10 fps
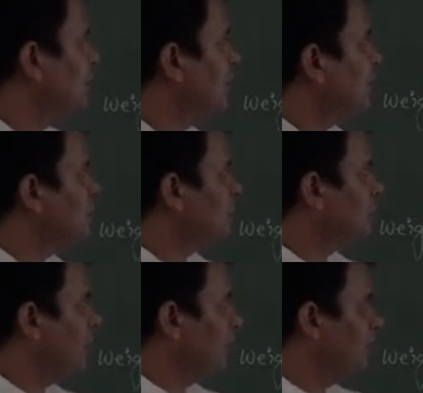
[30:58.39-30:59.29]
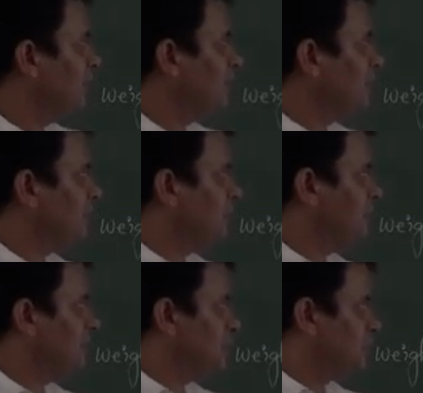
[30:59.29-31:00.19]
consideration of
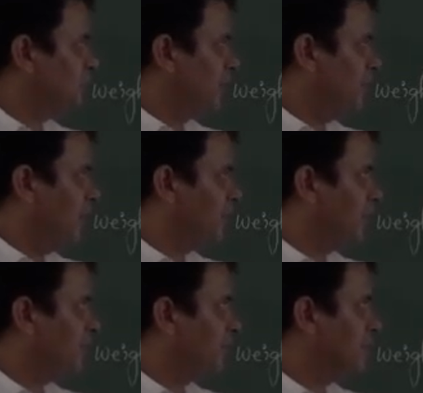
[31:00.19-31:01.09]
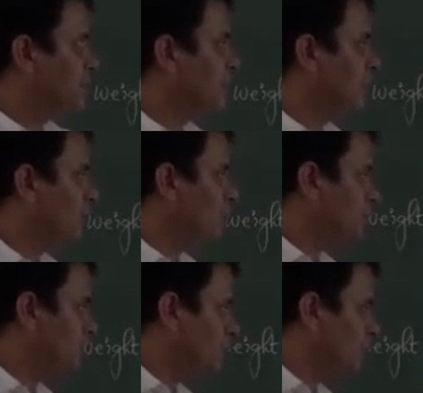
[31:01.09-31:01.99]
this frame of reference
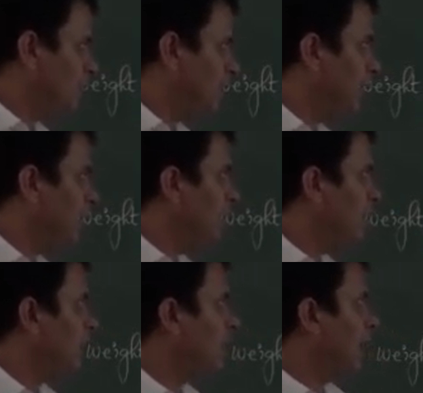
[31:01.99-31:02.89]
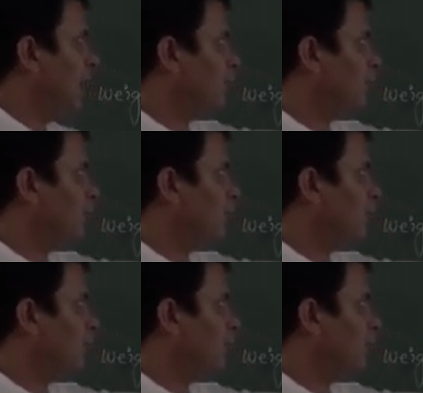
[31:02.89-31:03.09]
which is moving in